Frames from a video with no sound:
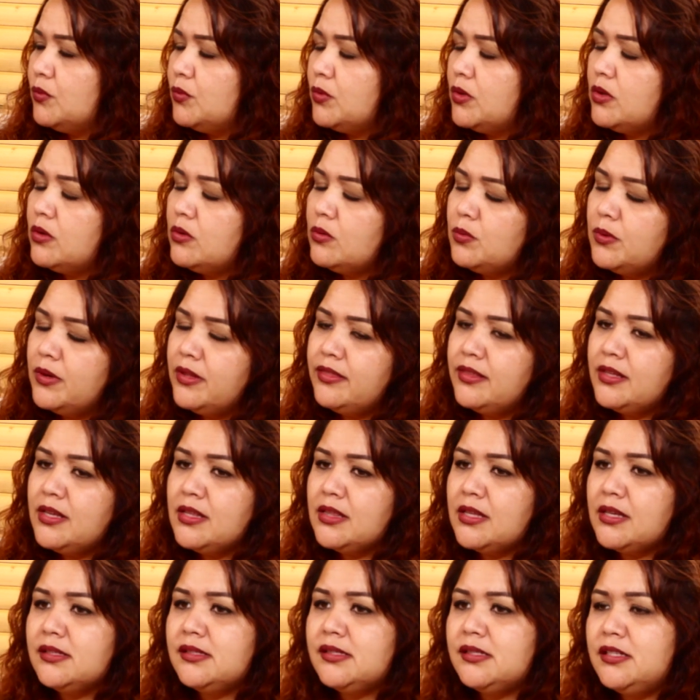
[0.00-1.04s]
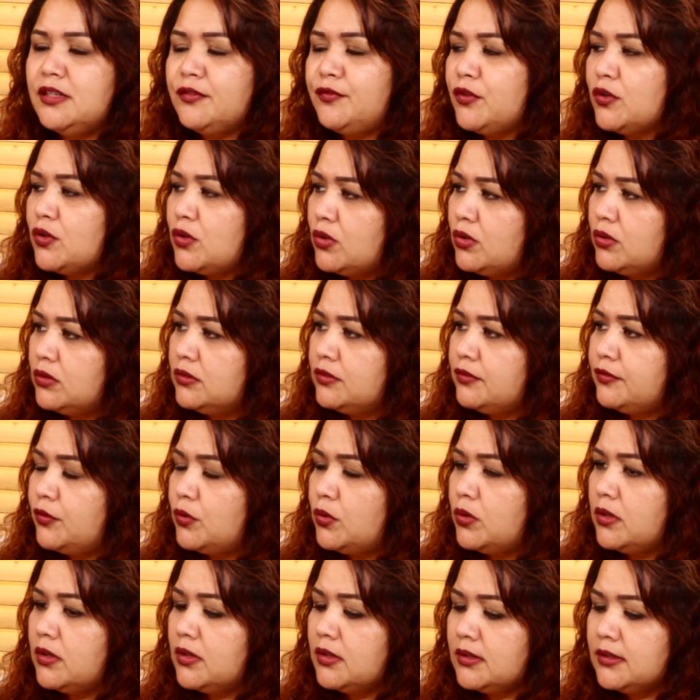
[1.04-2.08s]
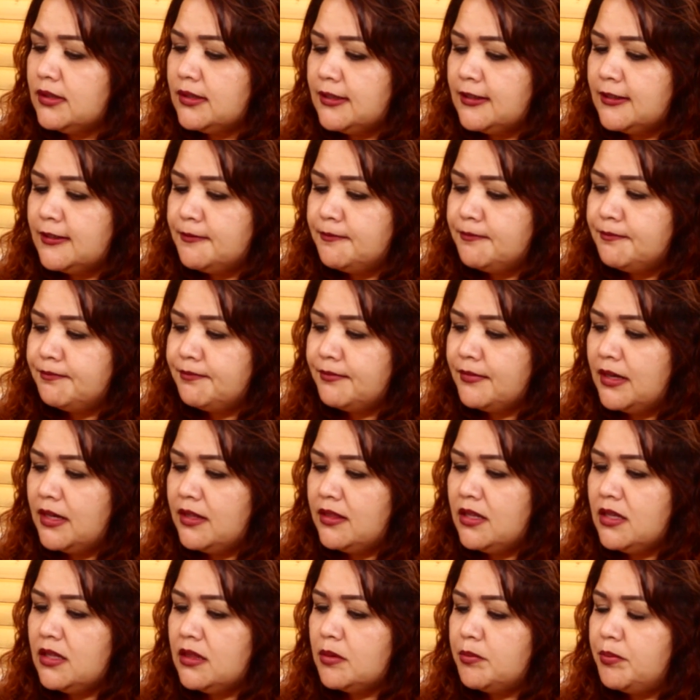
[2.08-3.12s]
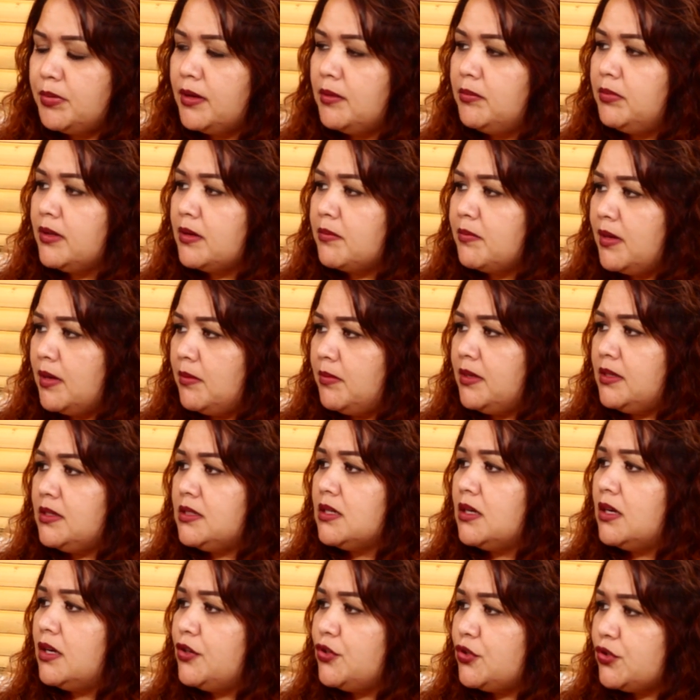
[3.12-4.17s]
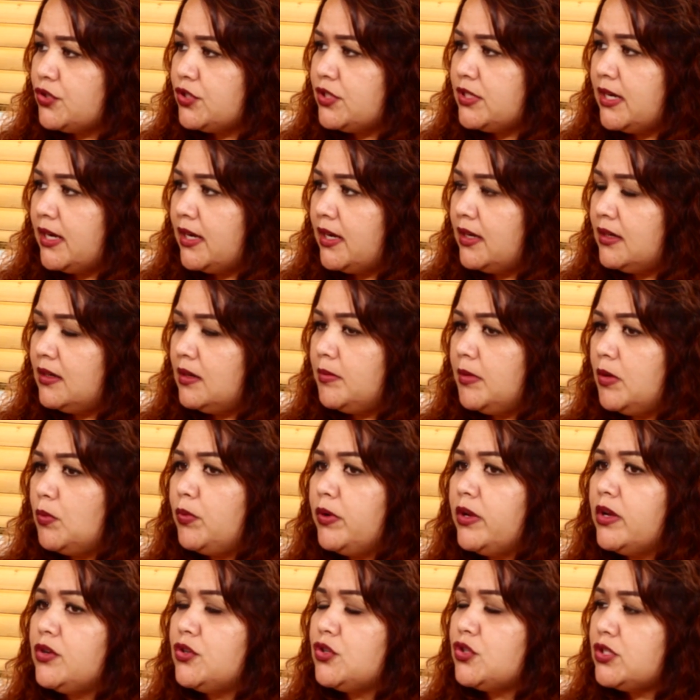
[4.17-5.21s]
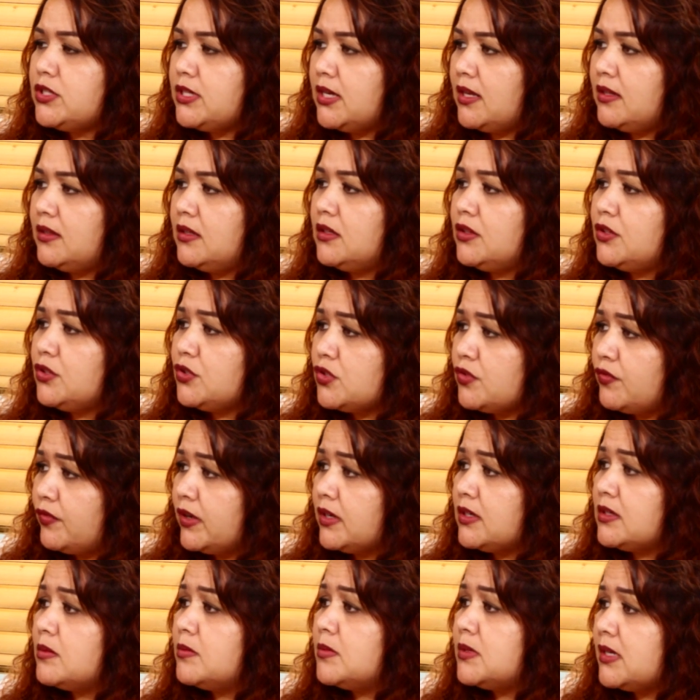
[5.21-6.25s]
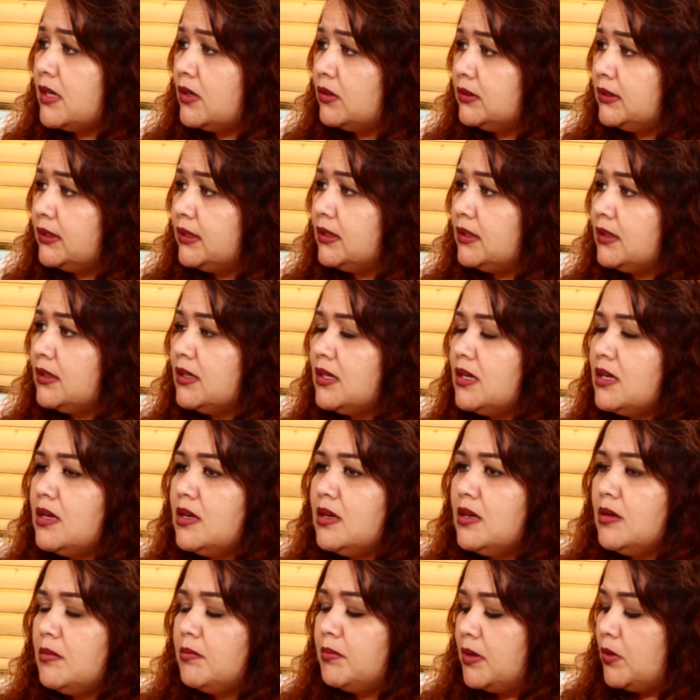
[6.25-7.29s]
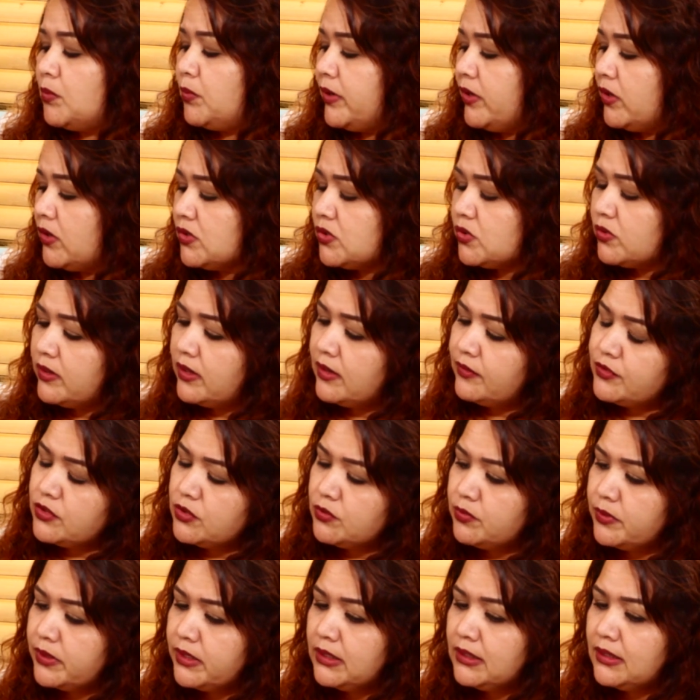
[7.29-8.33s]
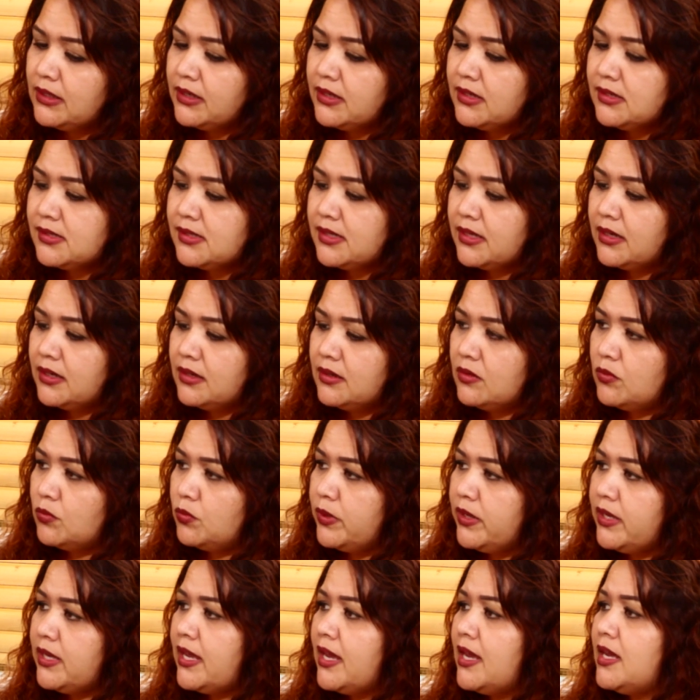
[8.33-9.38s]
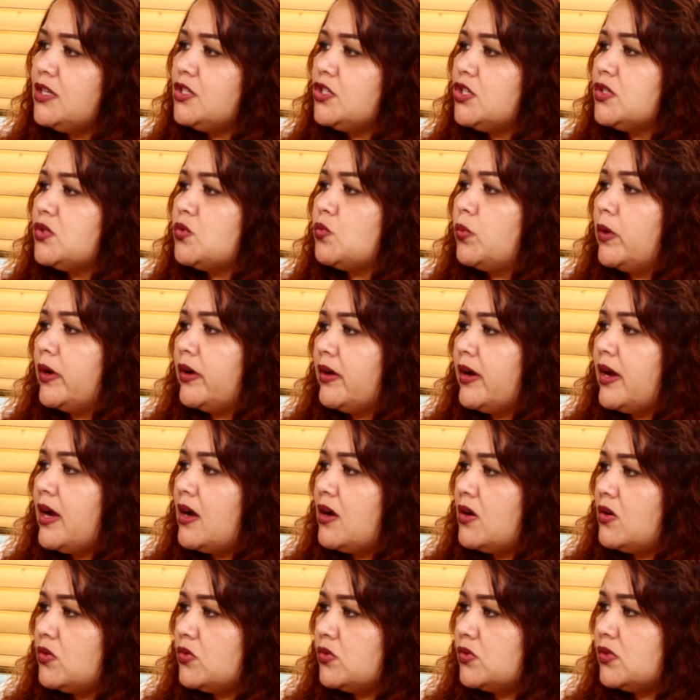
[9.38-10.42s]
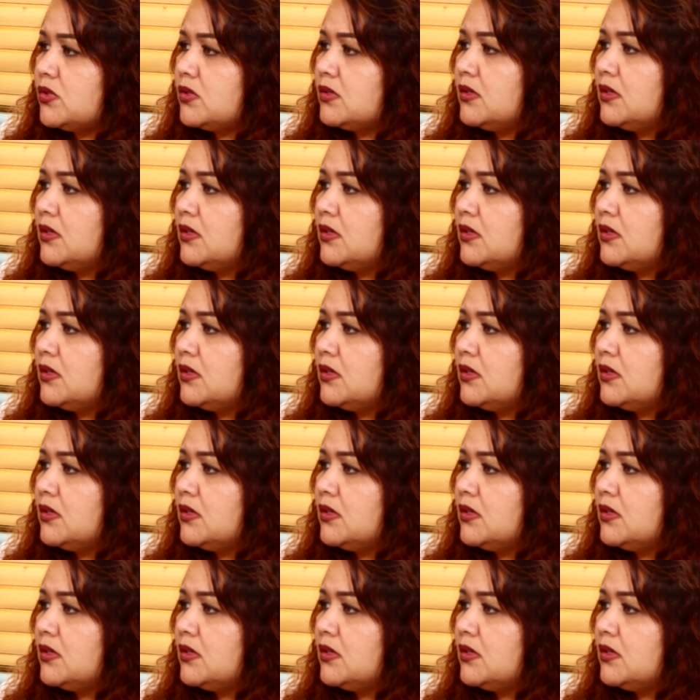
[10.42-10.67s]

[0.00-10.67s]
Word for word: Well, one thing that's difficult for um, I think the public maybe to understand. I mean, we understand that there's victims out there, but we also have to realize that we can't just warehouse